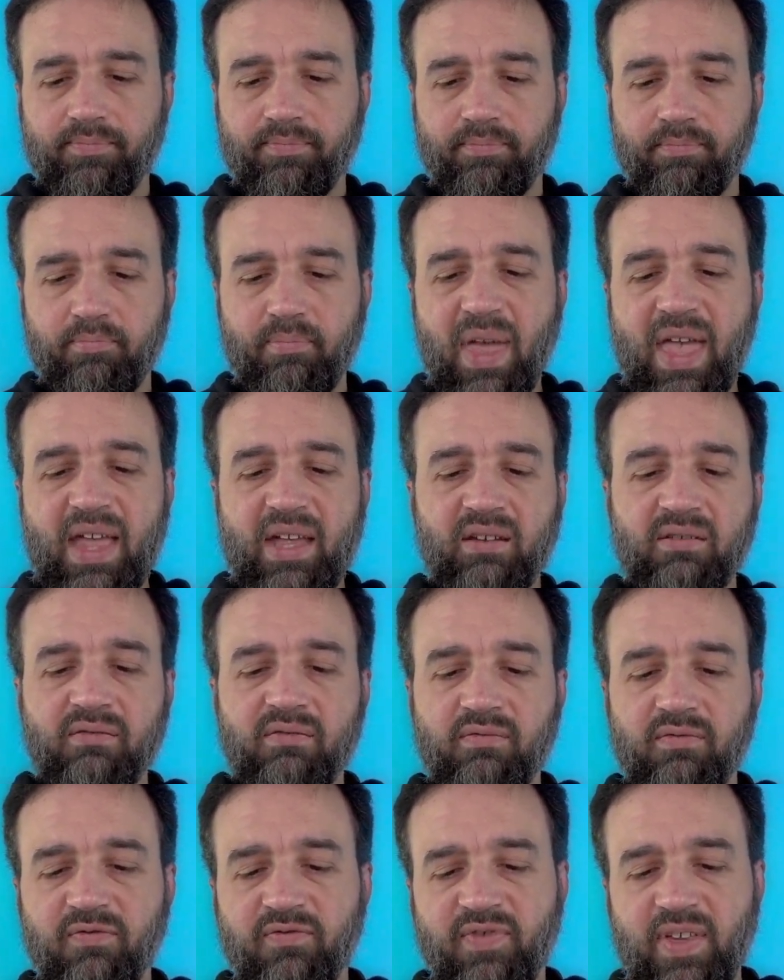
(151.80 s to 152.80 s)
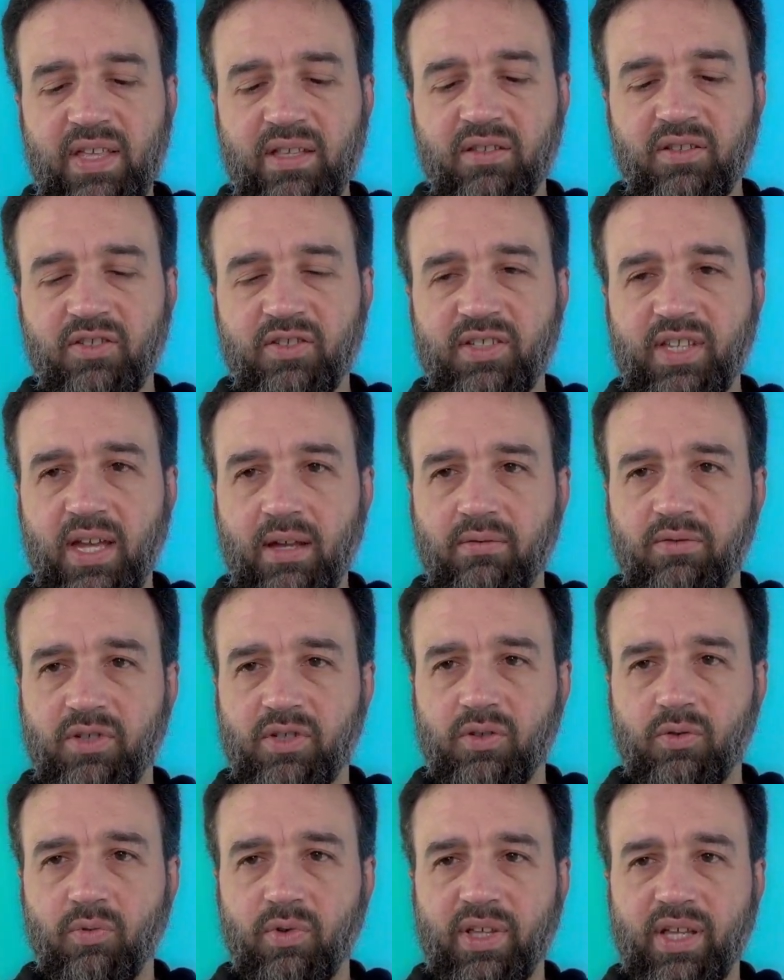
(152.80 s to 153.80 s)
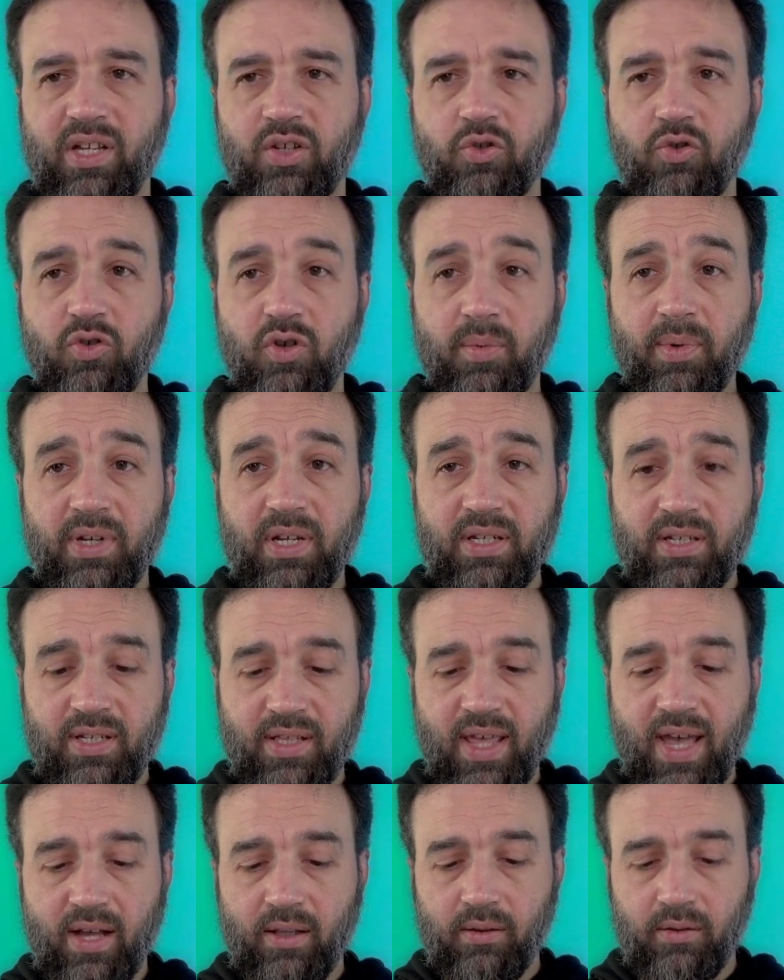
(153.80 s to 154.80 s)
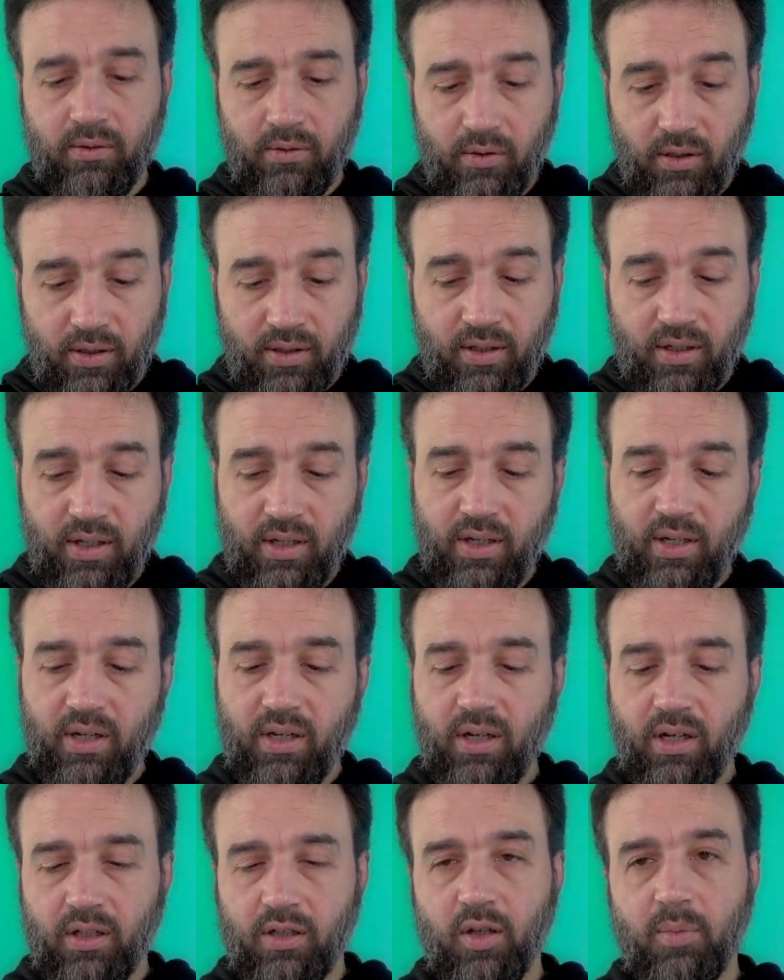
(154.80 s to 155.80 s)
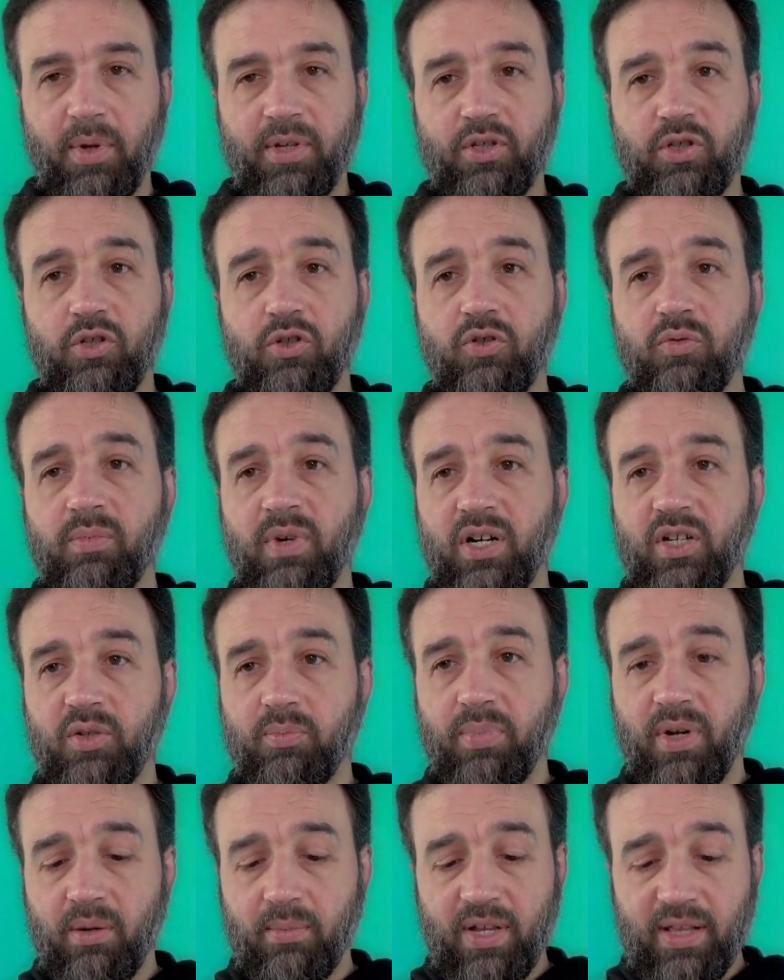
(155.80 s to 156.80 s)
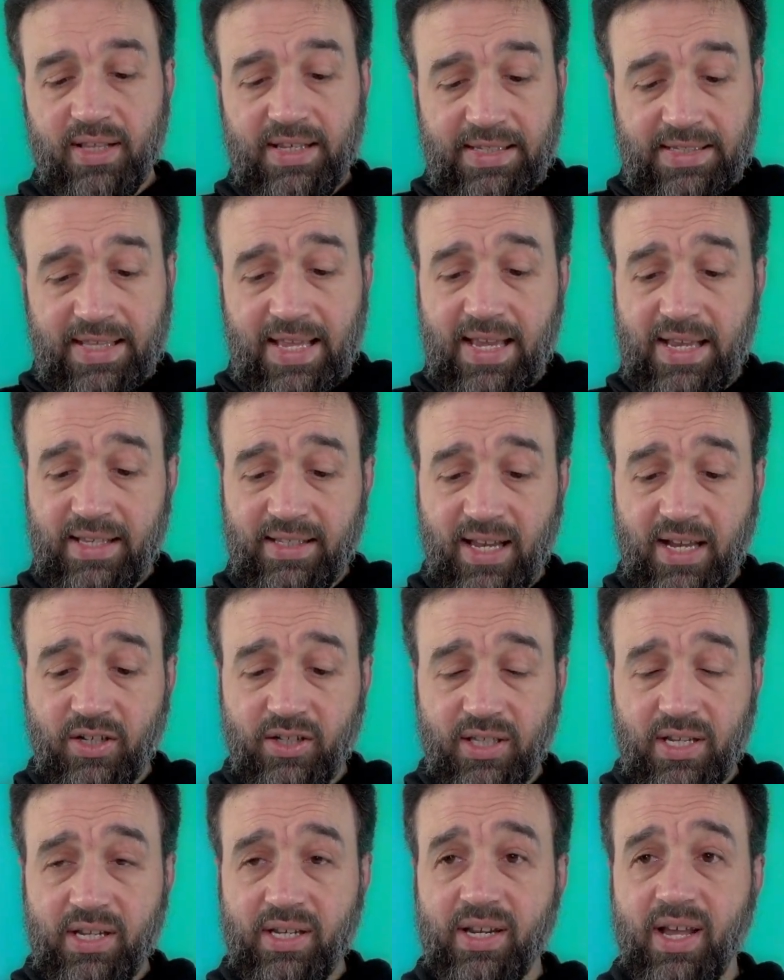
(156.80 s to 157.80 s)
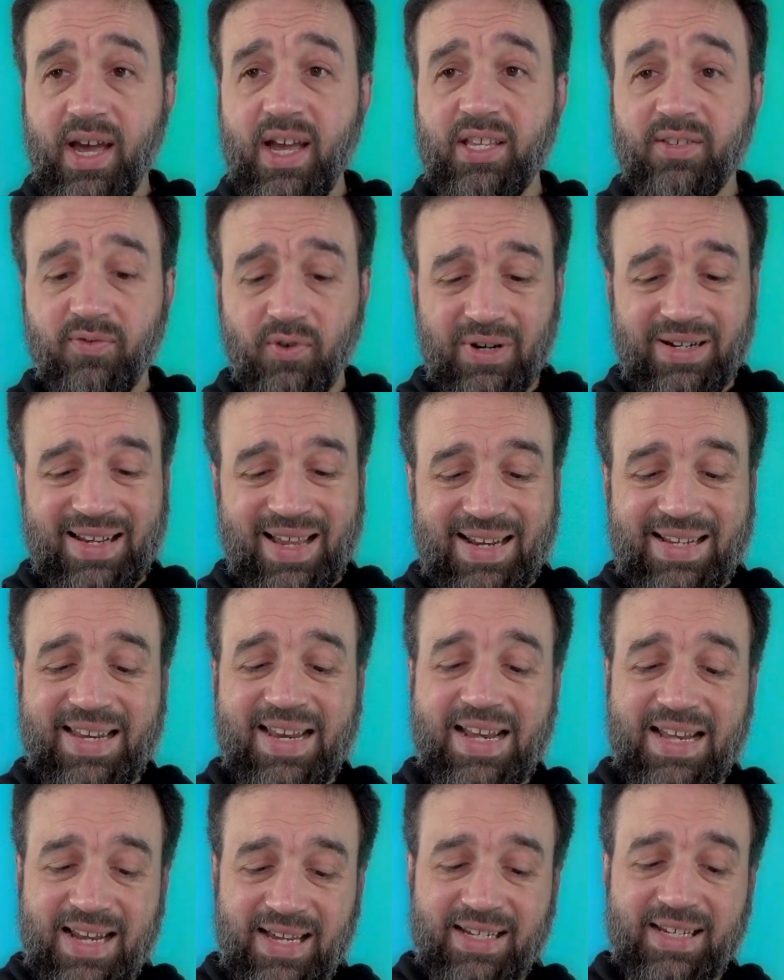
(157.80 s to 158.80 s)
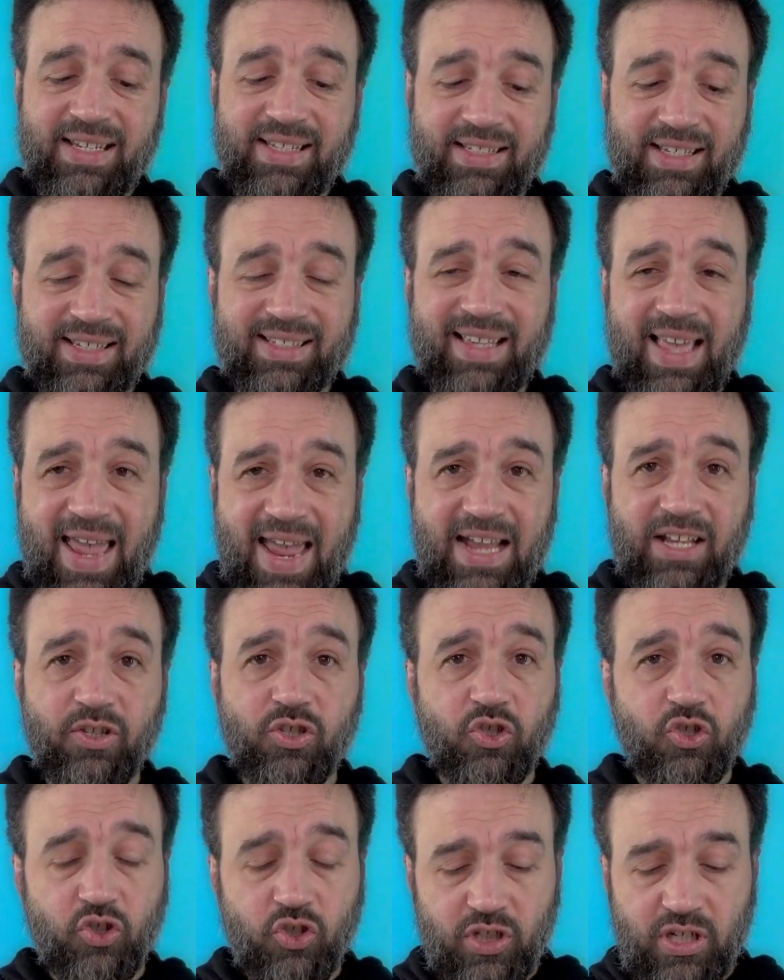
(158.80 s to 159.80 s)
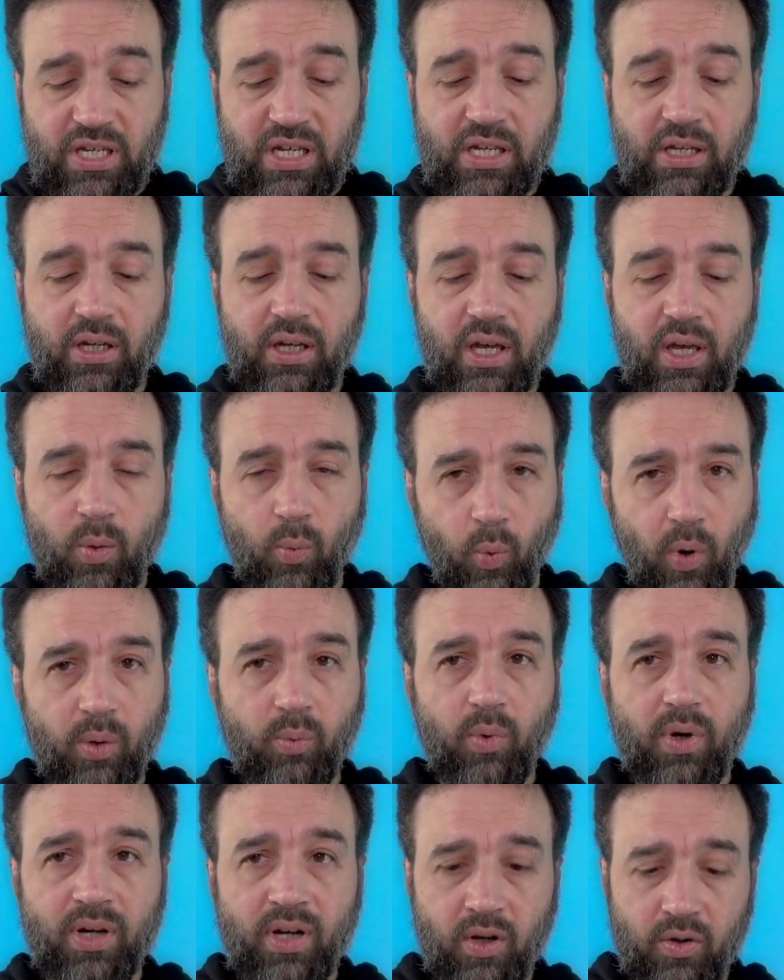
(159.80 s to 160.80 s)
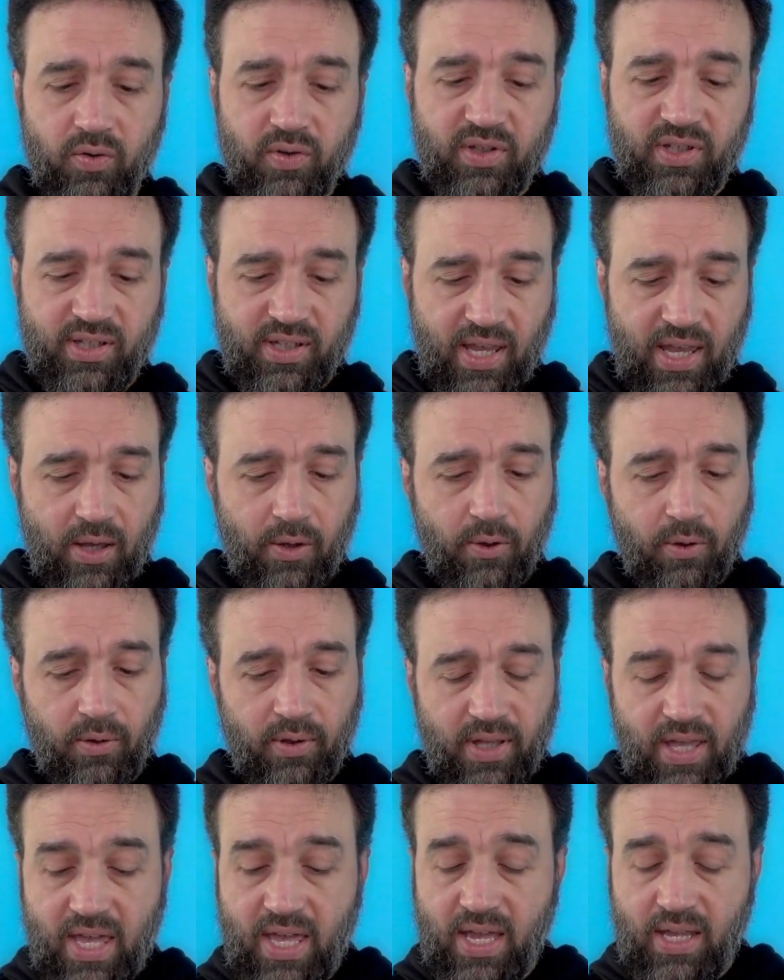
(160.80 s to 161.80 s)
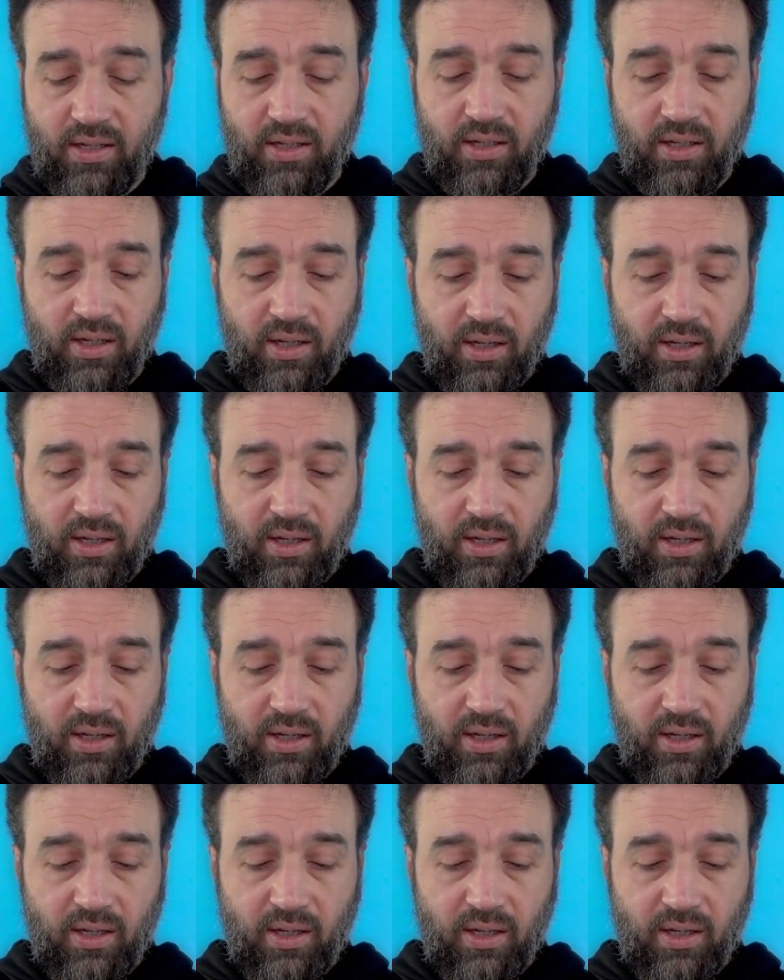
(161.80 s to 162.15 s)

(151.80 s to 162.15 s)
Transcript: main fin set just really contributed to that look a little bit too much. But I mean, this thing is actually nice for a 1996 HG 1/100th scale kit.